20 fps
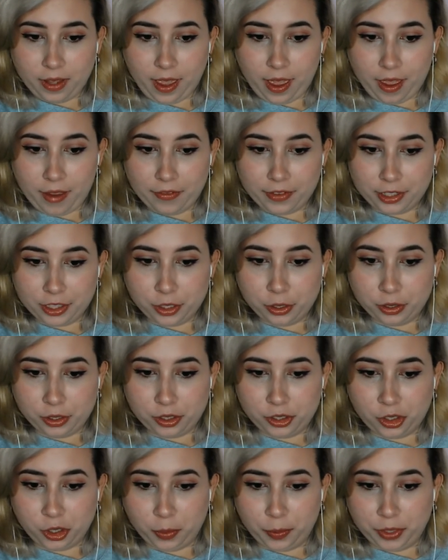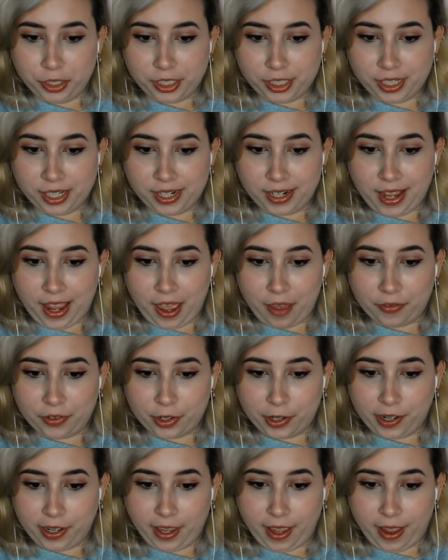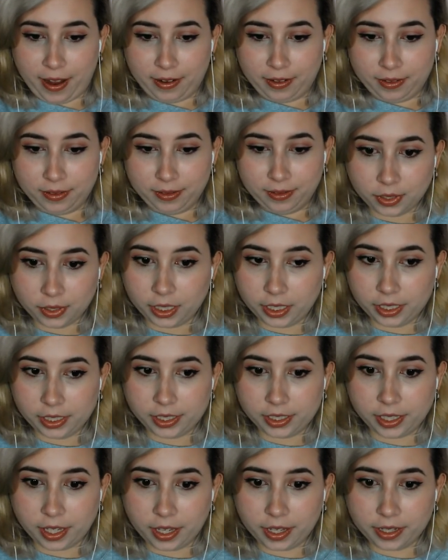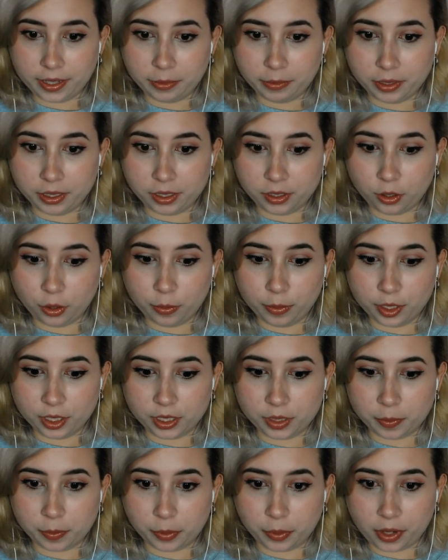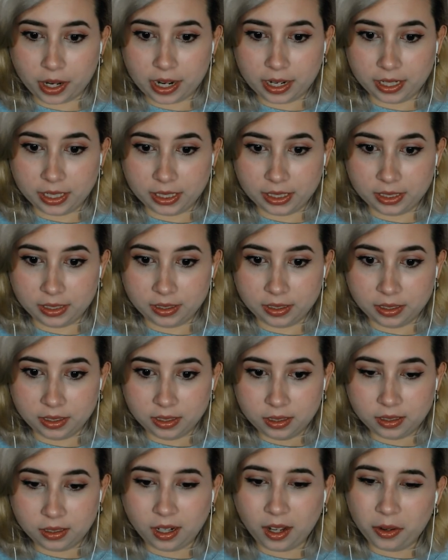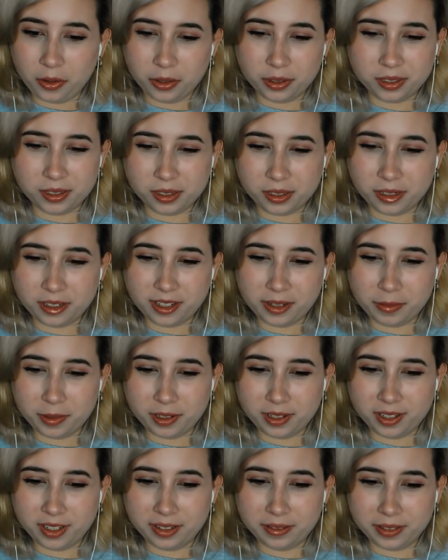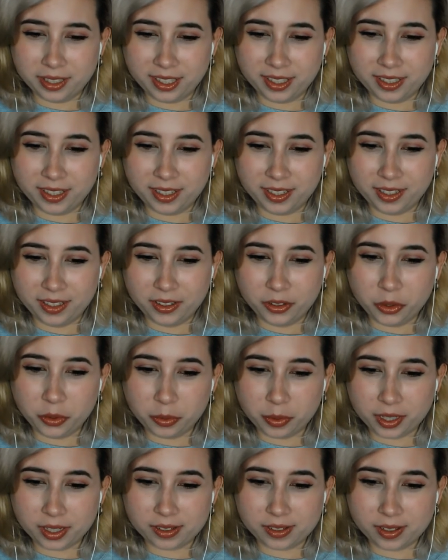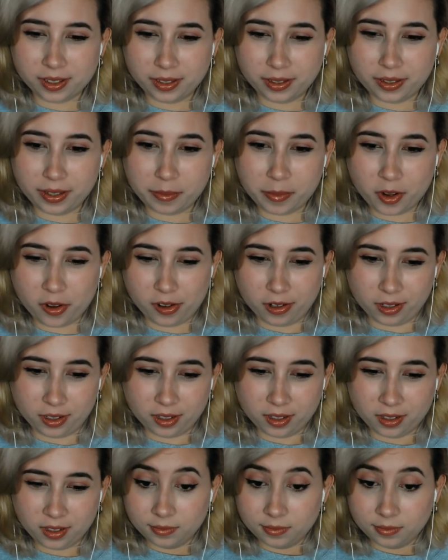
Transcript: ever do stupid shit ever again. He's saying it with so I'm much sorry. pride. Now you're sorry, boy? Really? You wanted to kill them all.